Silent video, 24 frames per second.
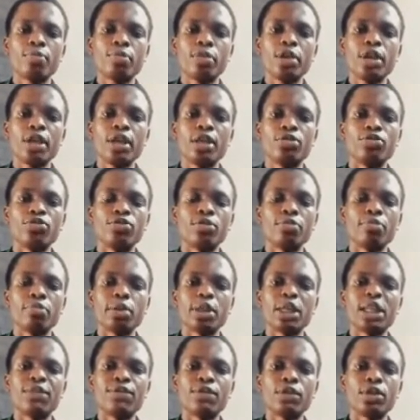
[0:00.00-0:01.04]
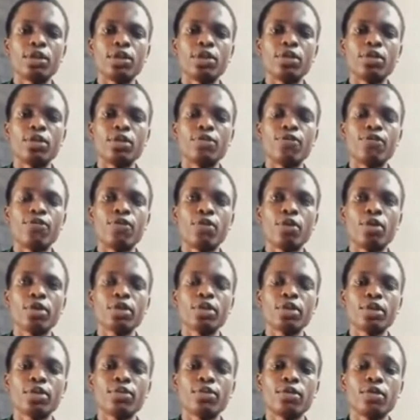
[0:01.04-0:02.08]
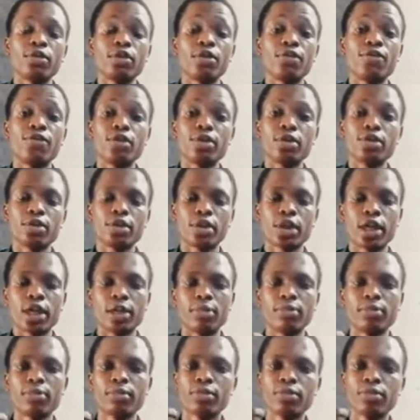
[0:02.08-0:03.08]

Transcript: play a trumpet for the first time.